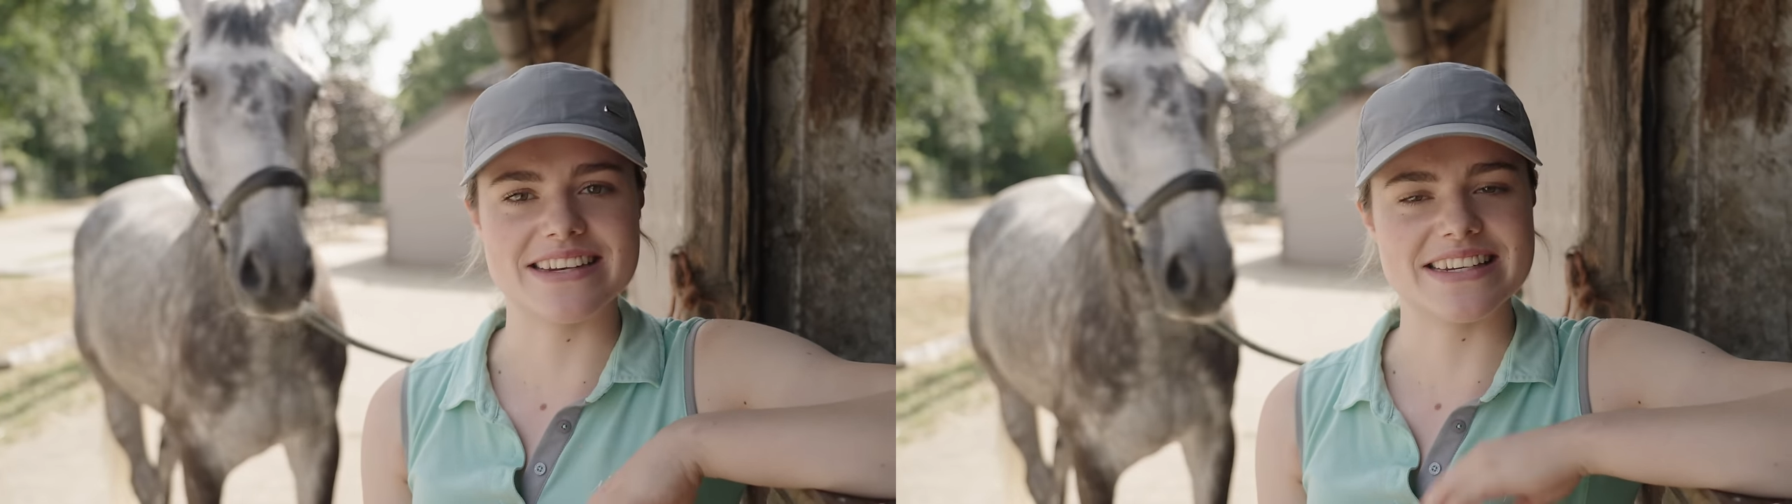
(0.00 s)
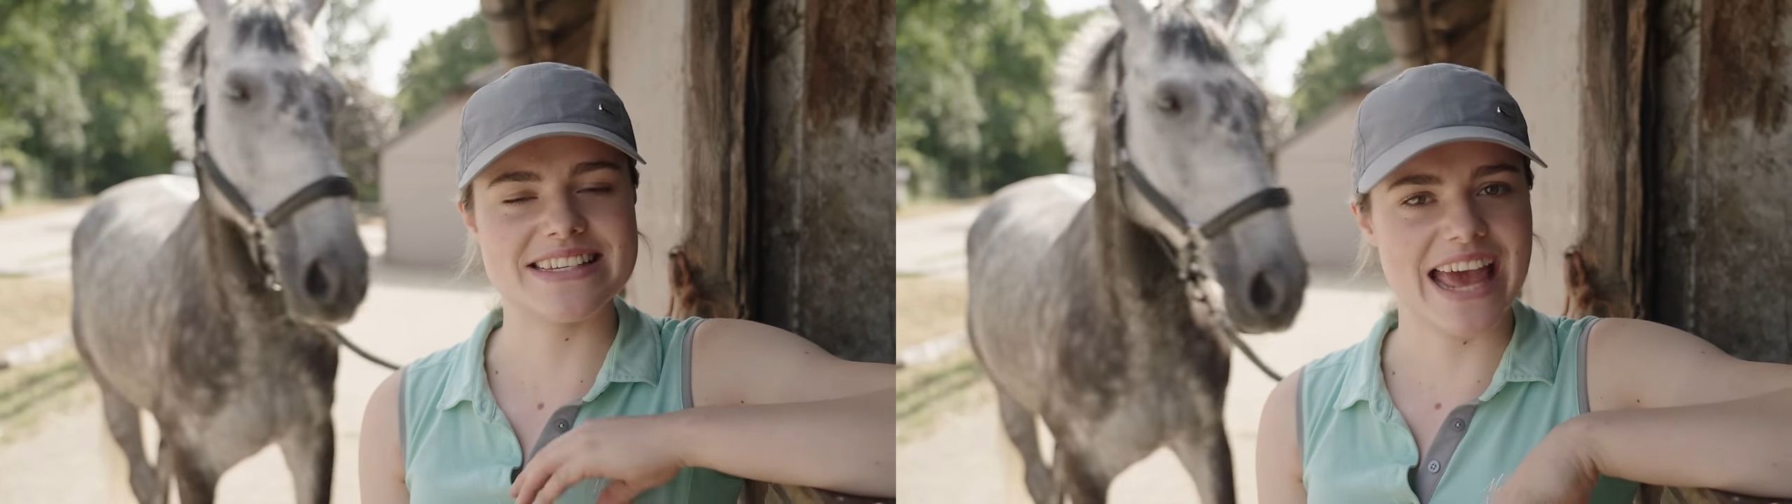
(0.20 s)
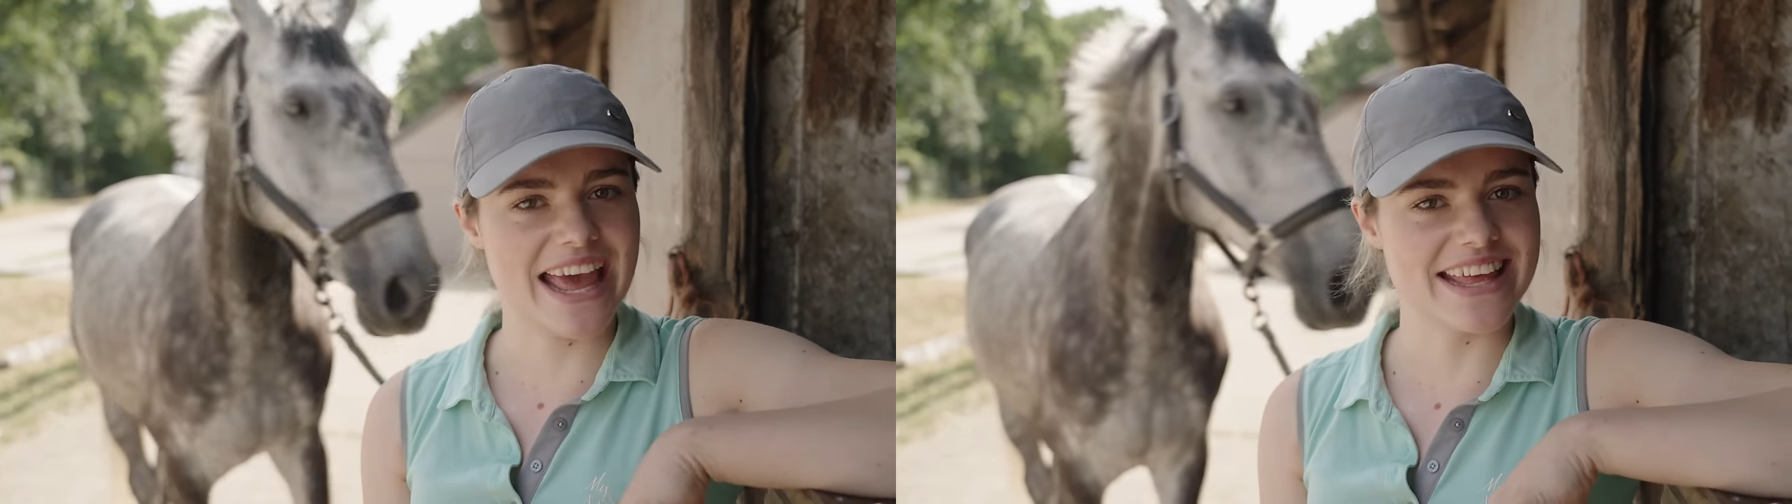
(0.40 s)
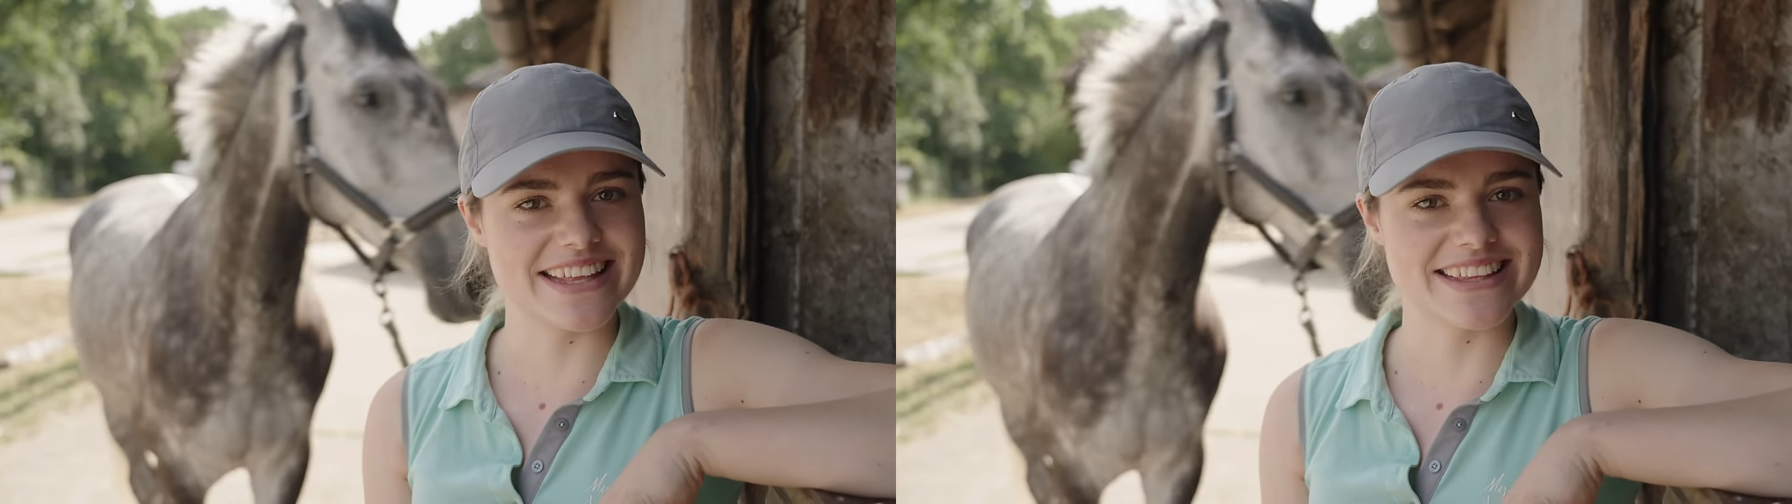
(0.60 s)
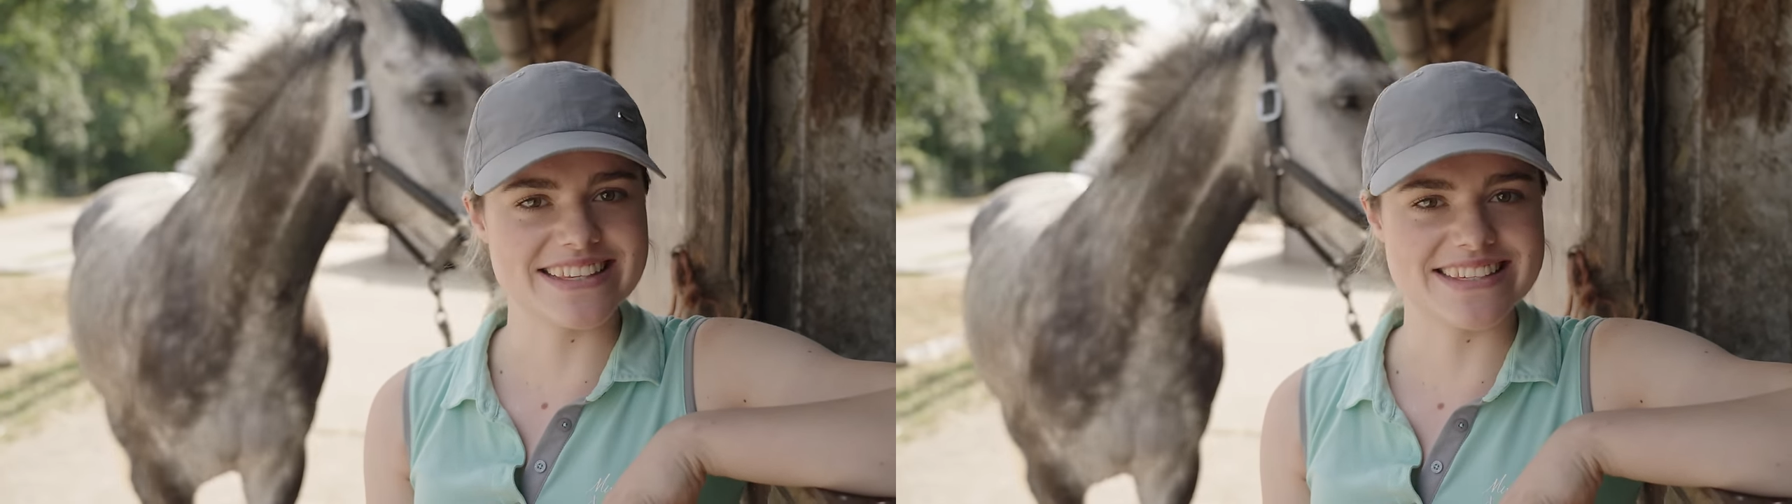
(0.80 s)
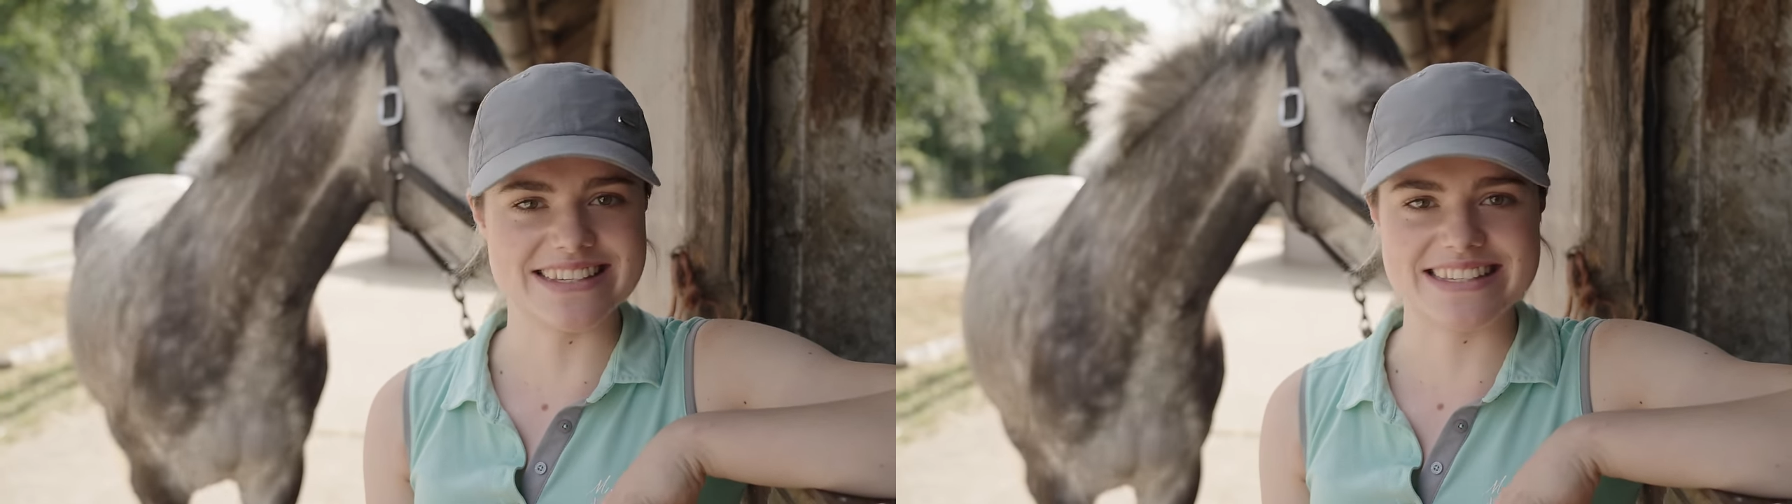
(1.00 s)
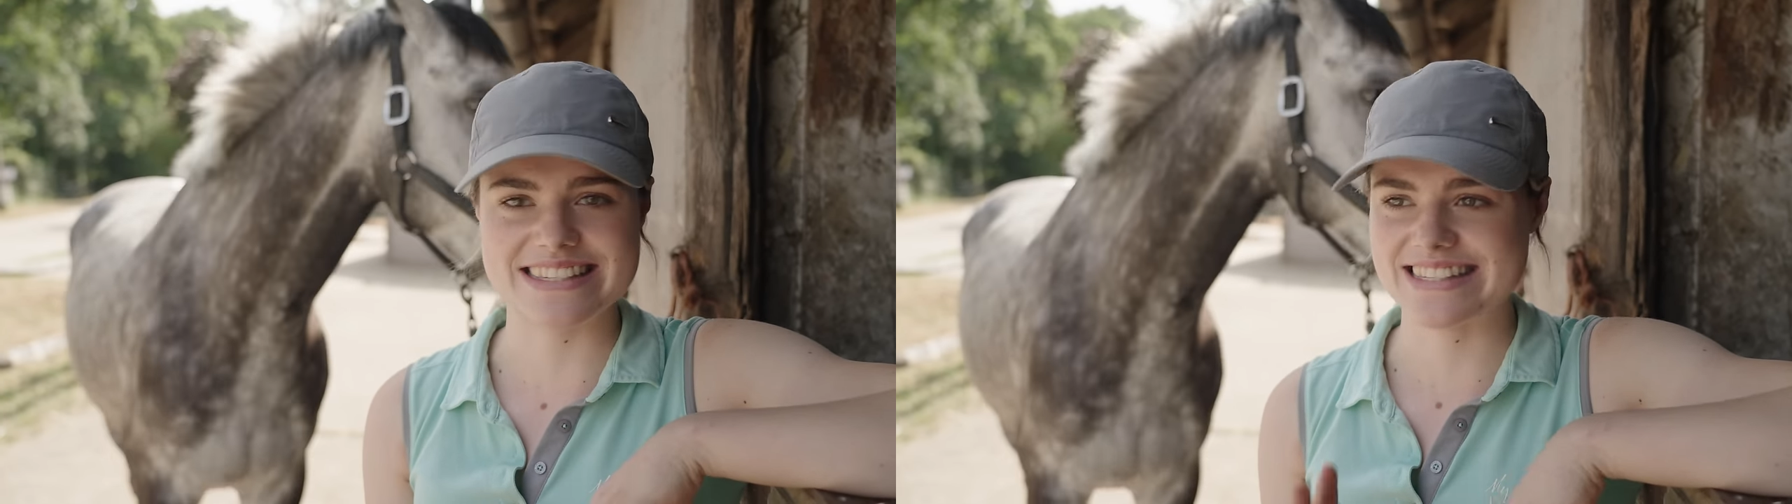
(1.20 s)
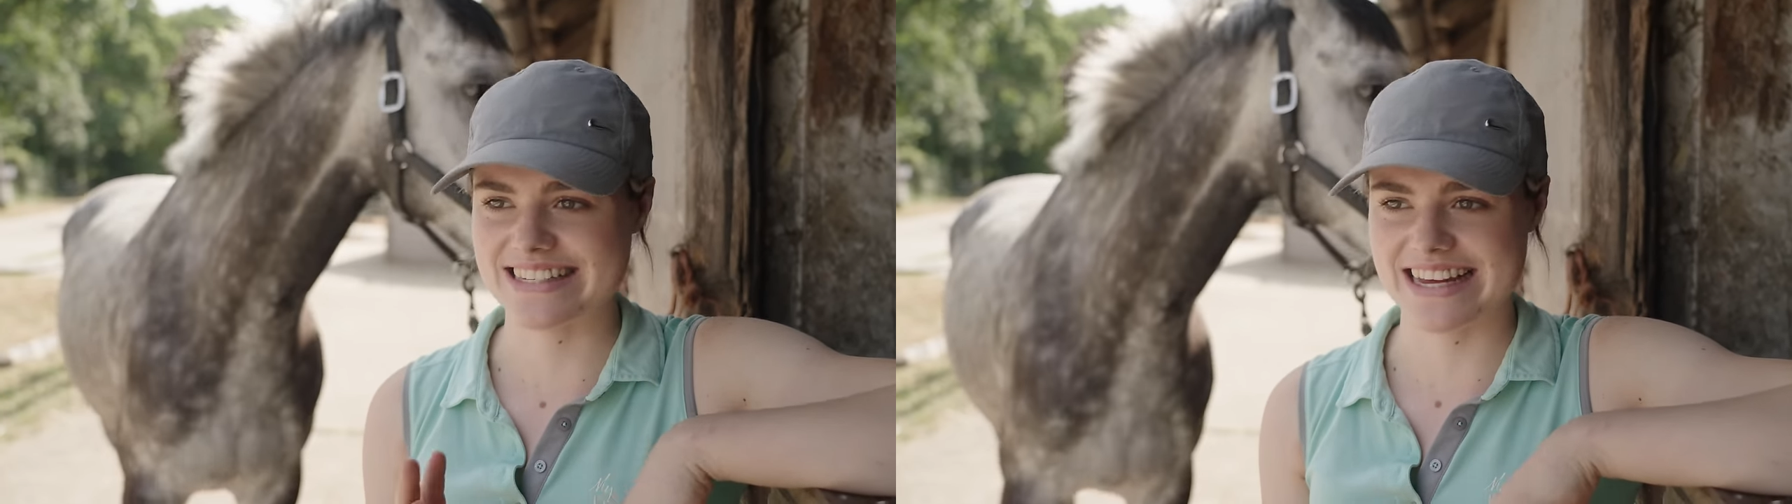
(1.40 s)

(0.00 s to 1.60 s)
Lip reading: and tents and stuff.